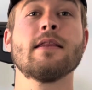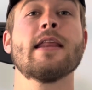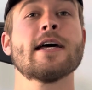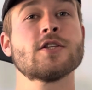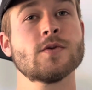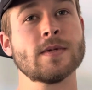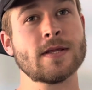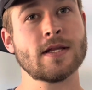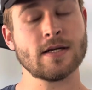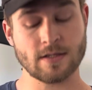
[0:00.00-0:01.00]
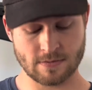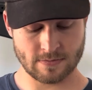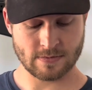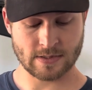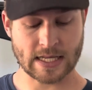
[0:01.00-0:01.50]
That's what the
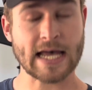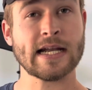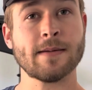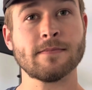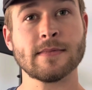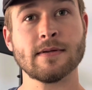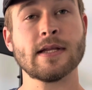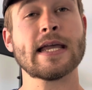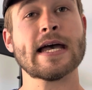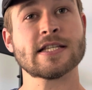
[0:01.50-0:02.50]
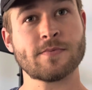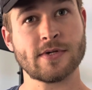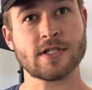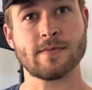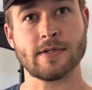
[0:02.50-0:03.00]
GAS
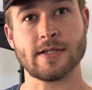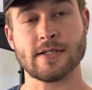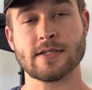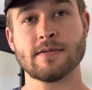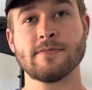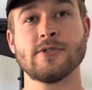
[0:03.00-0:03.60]
principle is.